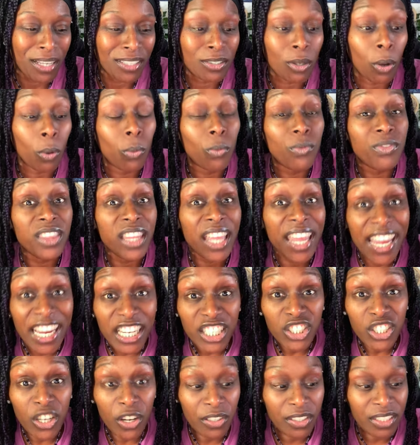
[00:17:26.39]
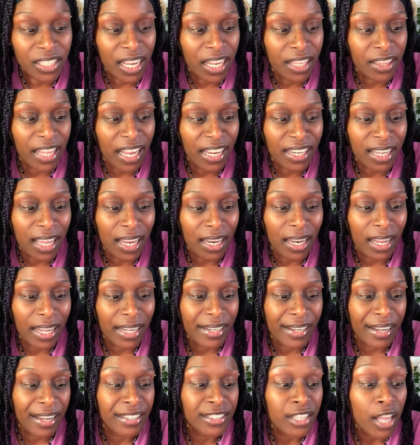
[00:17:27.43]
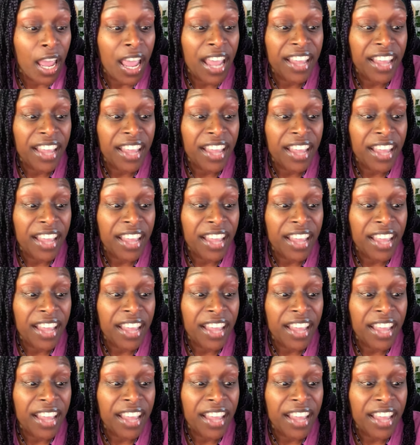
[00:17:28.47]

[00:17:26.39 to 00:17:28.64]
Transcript: So his shirt said, they not like us.